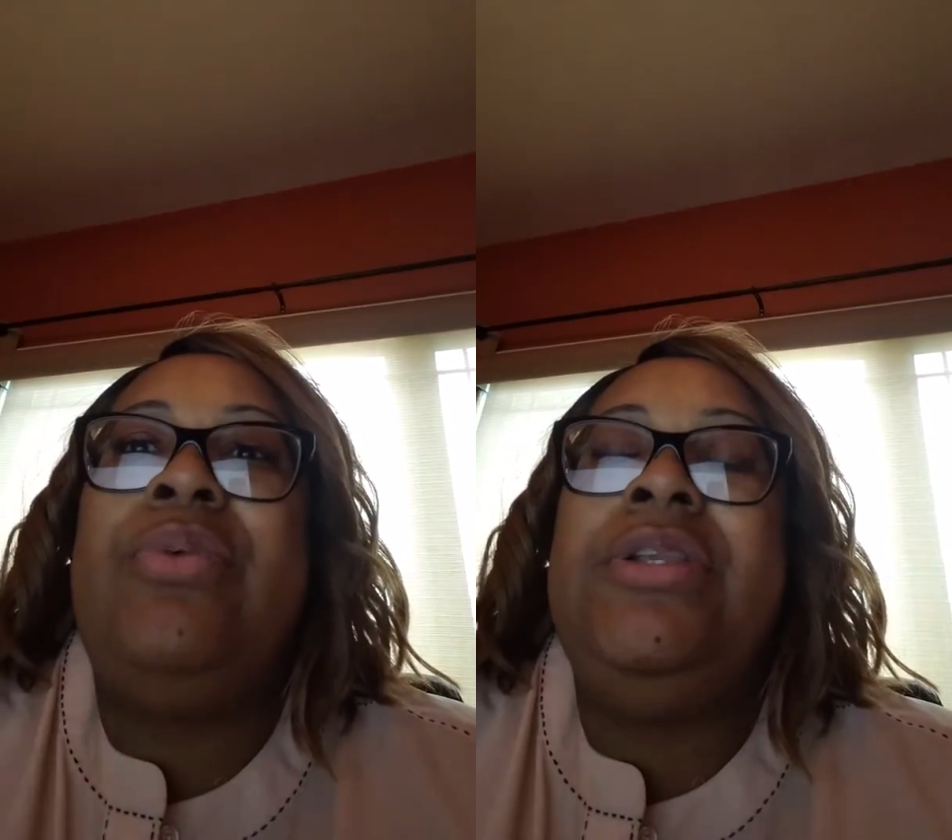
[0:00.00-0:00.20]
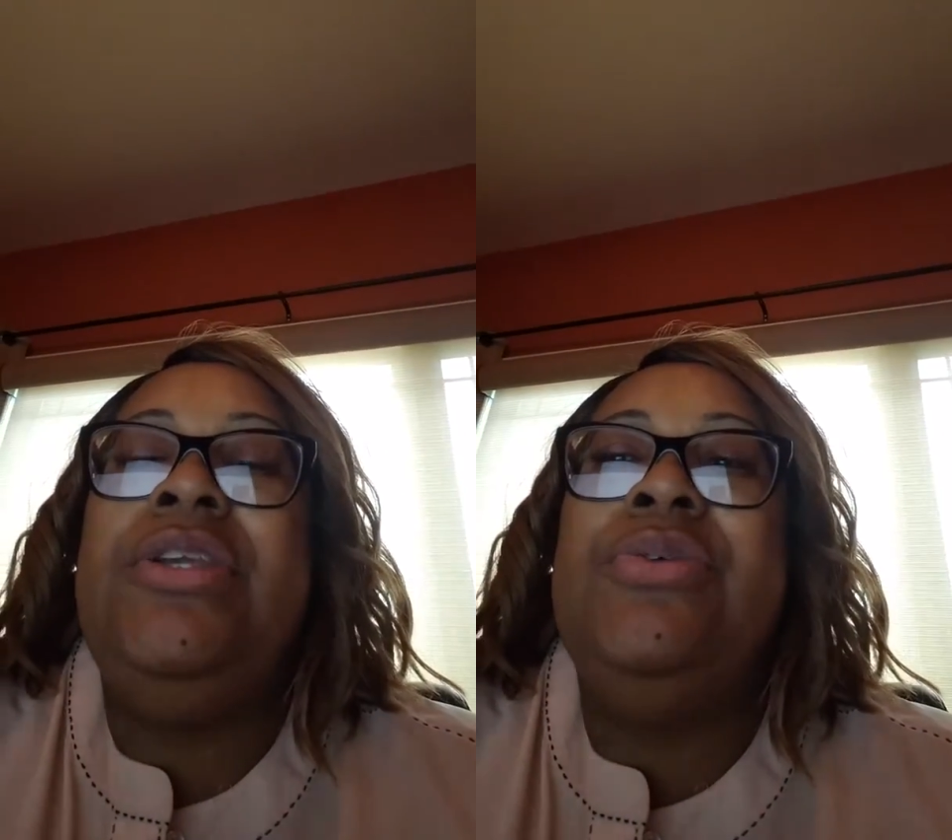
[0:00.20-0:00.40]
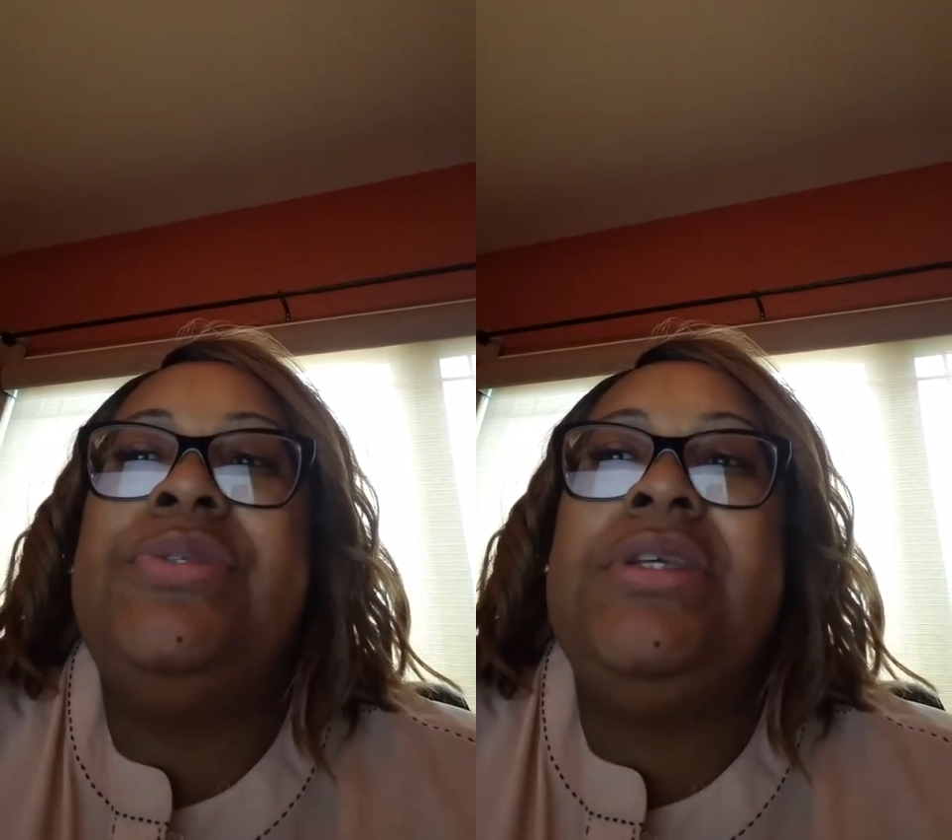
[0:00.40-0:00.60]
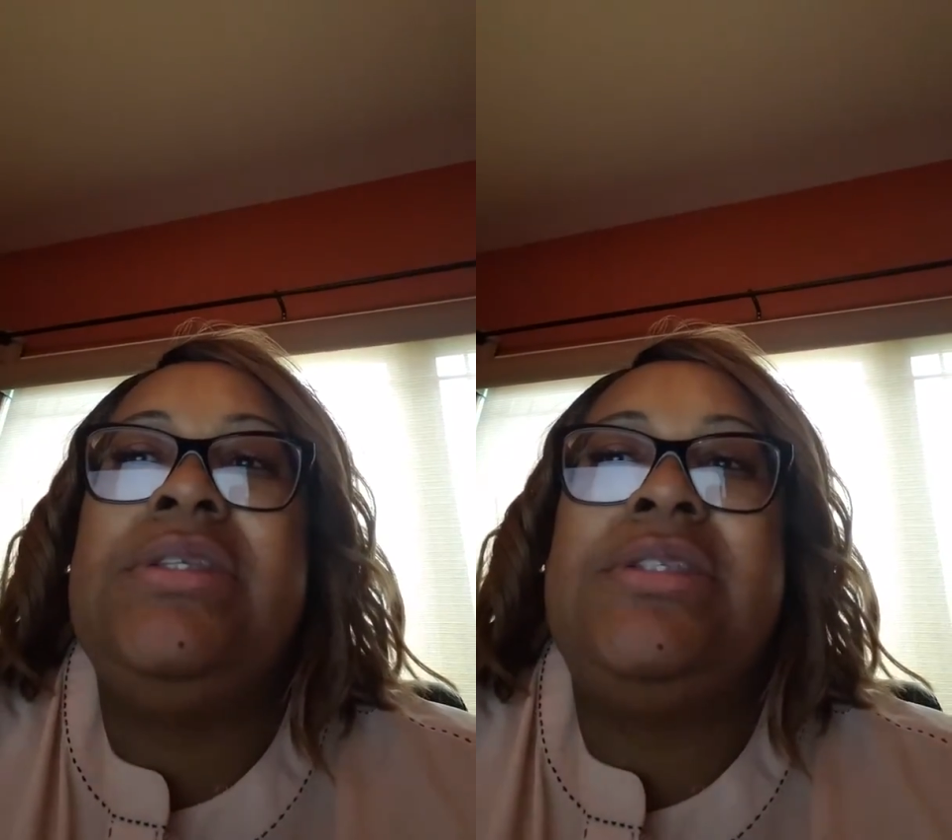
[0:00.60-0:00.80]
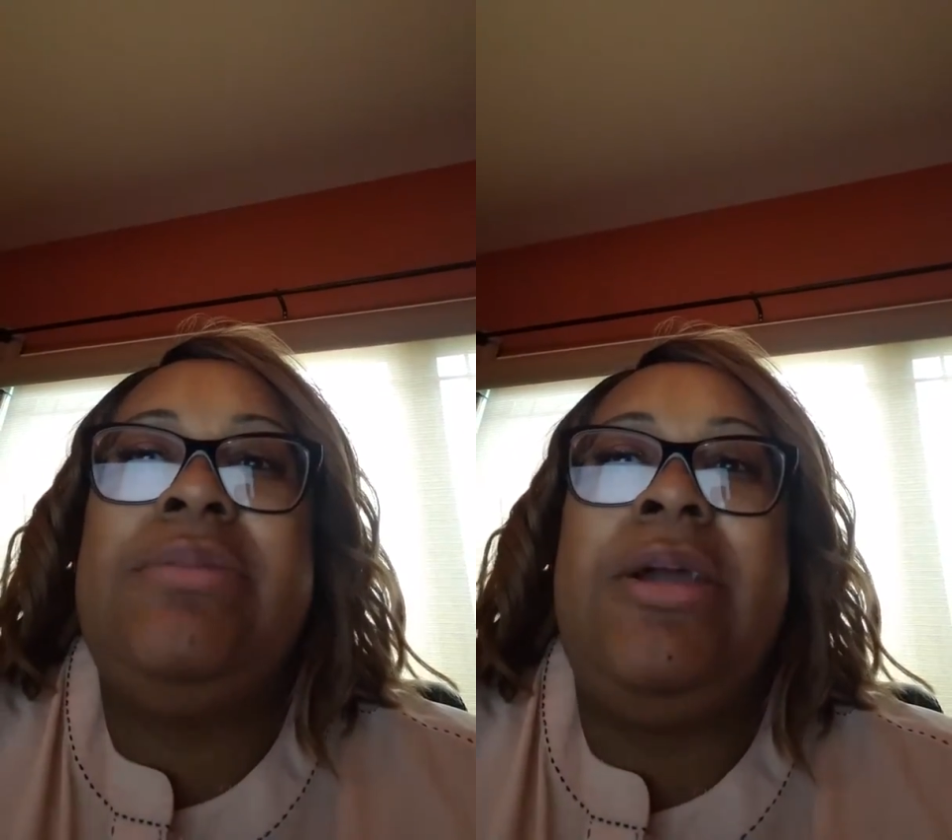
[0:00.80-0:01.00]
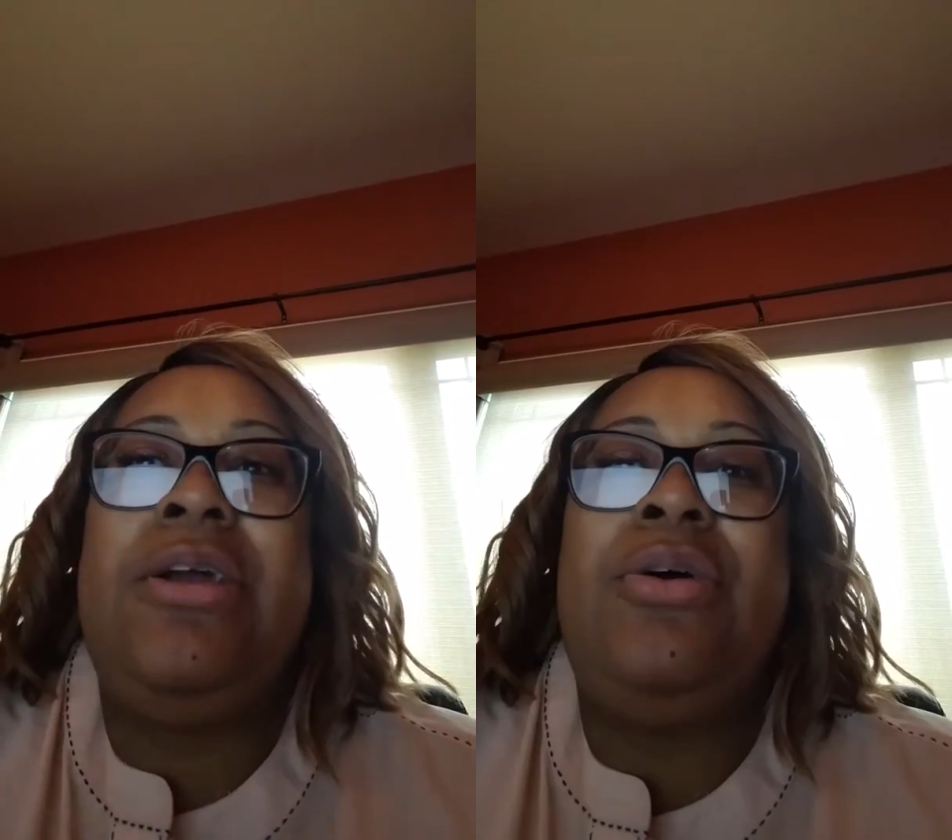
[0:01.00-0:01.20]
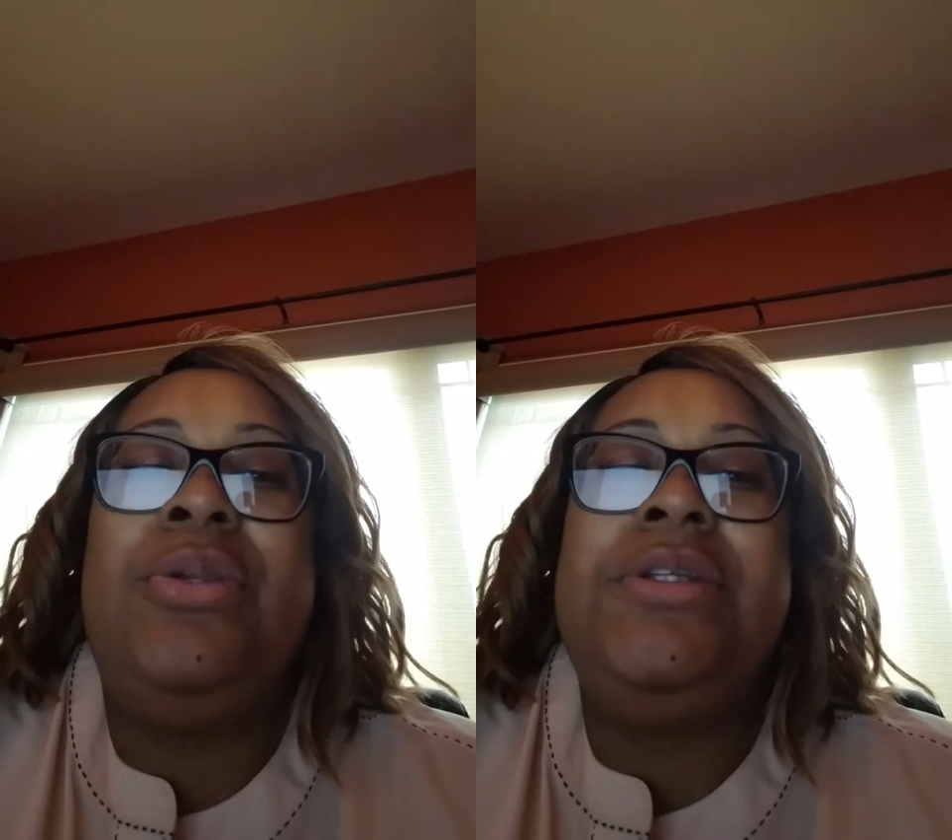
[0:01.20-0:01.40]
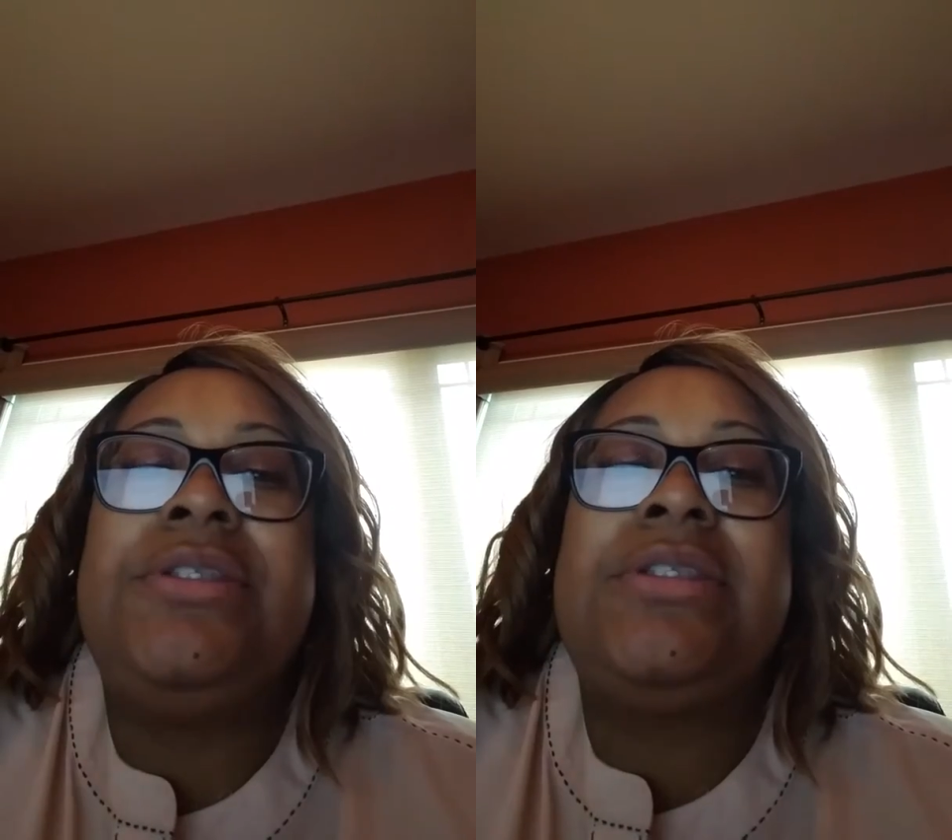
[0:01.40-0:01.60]
when using
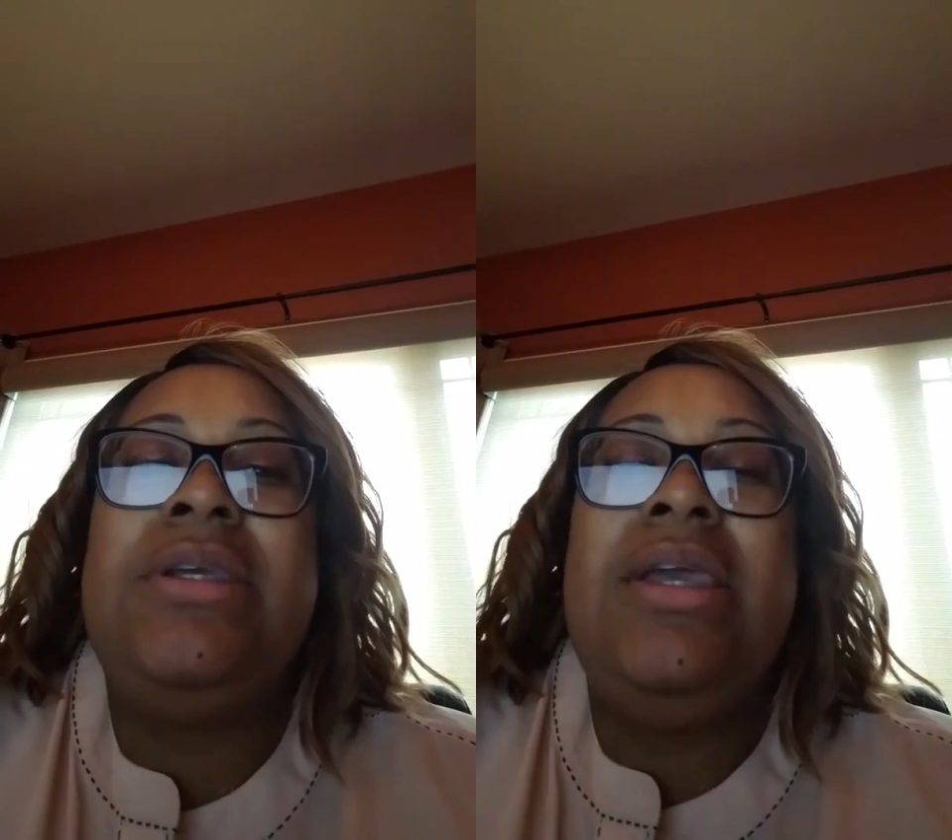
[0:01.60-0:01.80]
semicolons